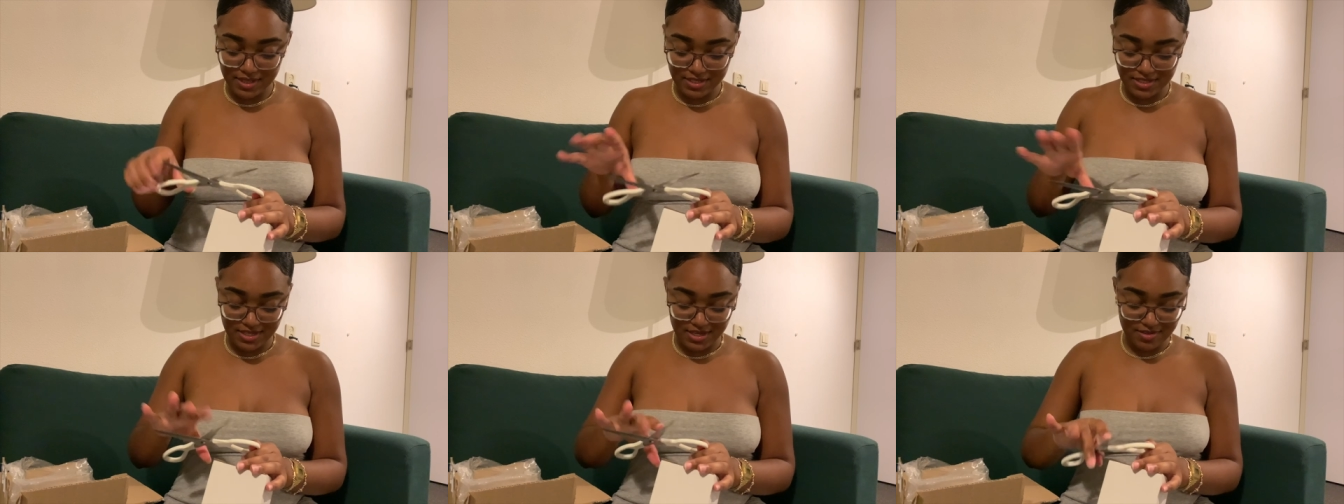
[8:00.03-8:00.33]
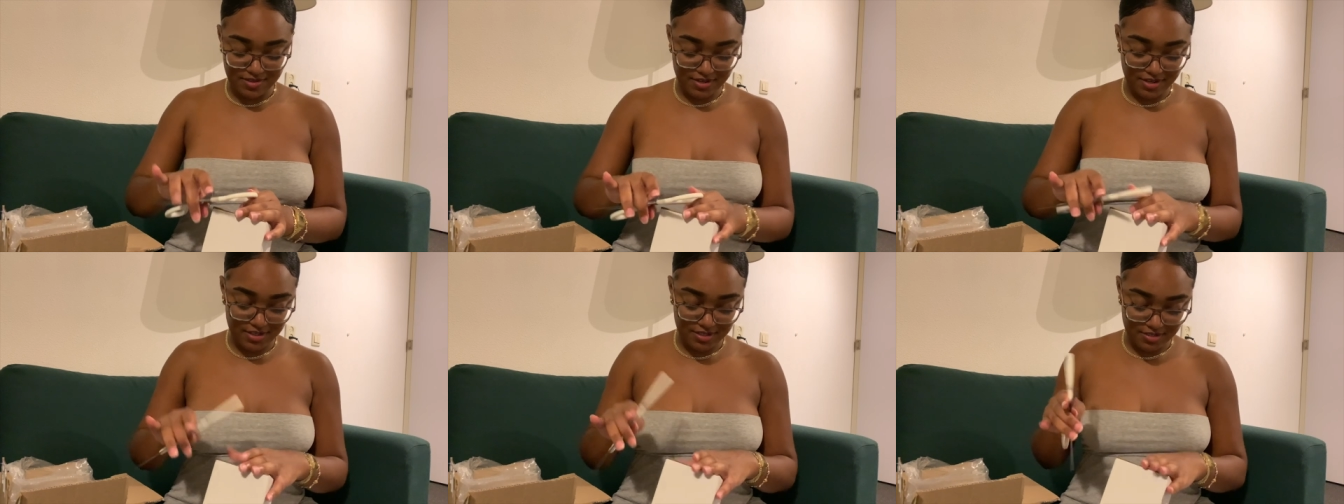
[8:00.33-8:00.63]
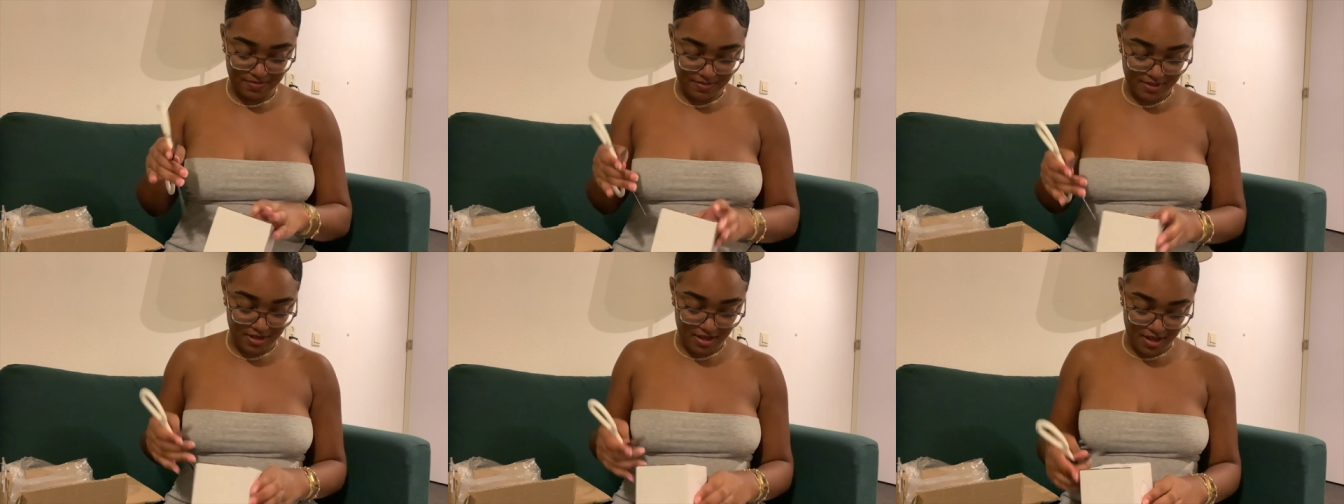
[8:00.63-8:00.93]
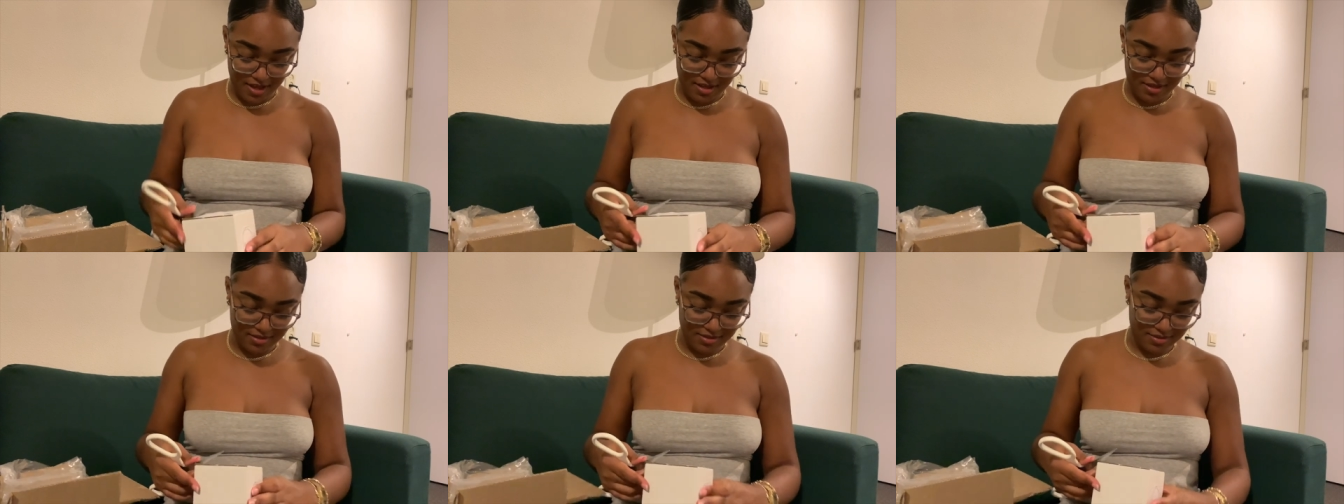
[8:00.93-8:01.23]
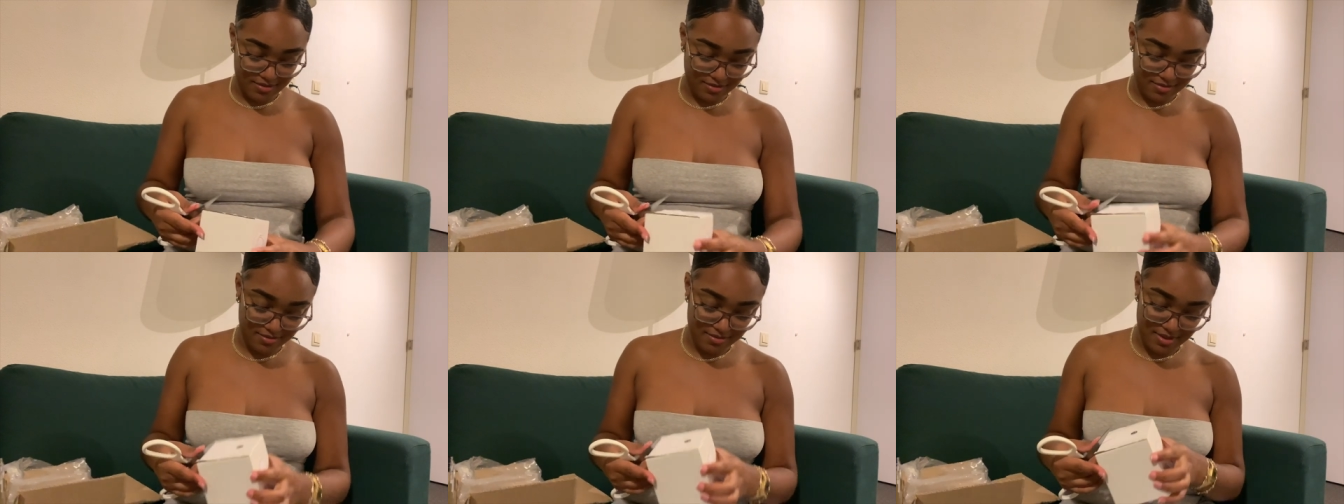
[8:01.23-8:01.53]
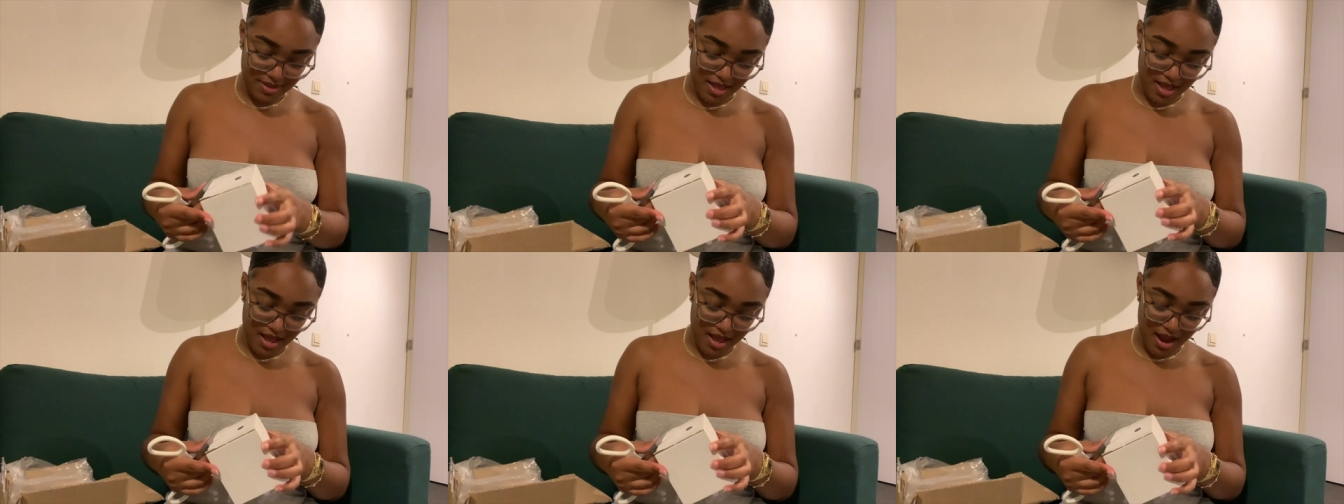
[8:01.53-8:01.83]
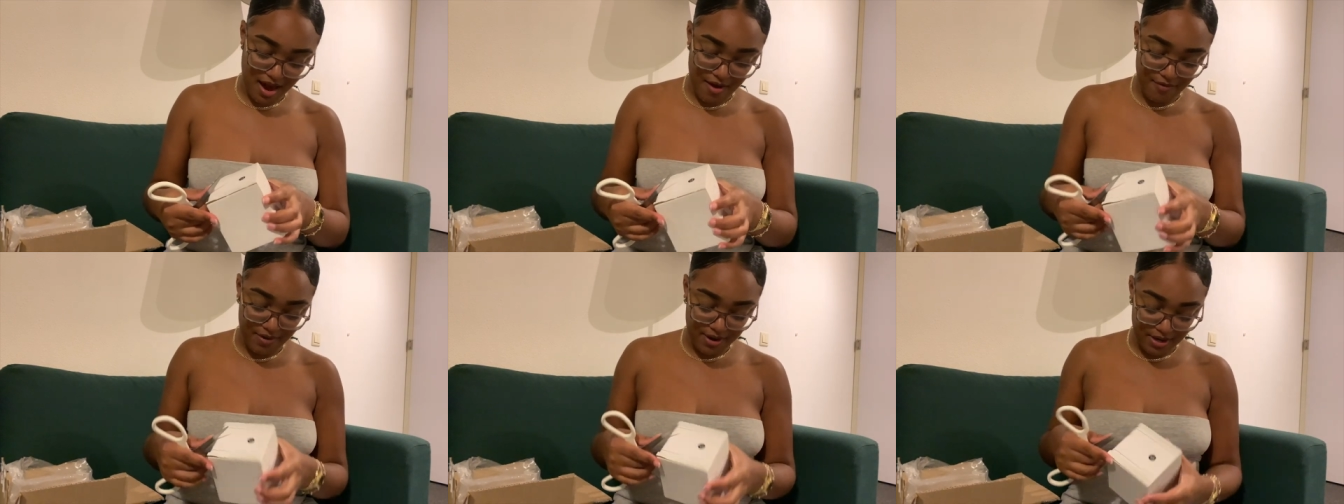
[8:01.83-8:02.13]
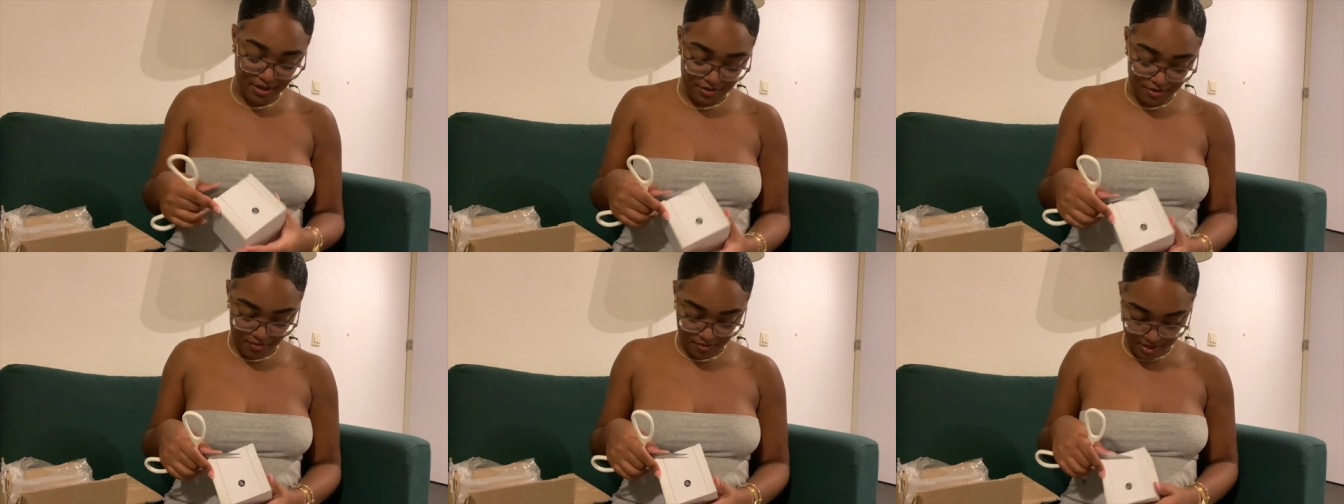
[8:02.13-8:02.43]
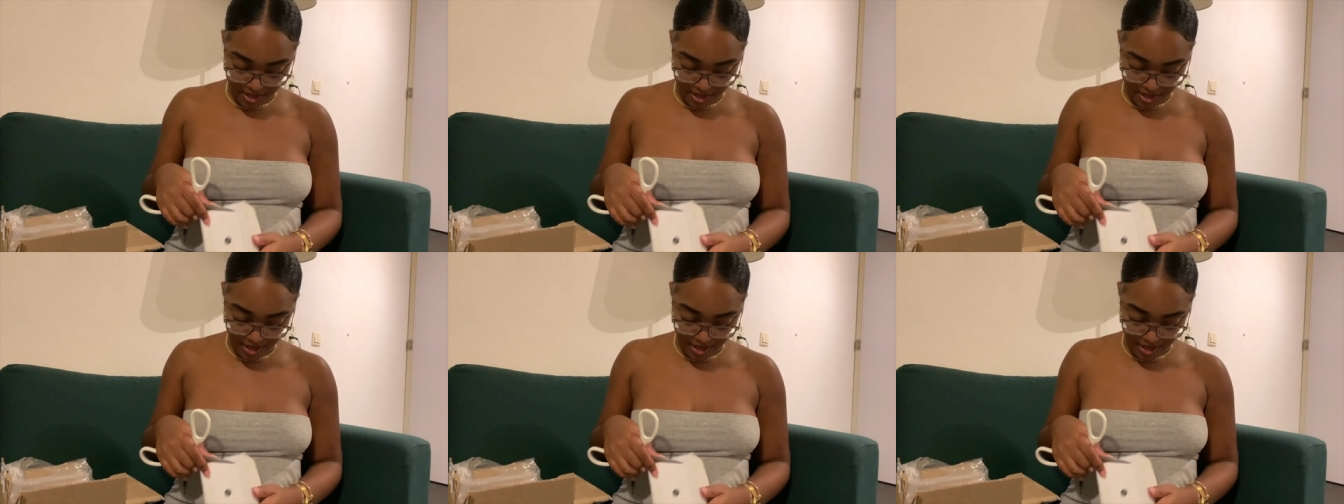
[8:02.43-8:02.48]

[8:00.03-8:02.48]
the scissors because I really don't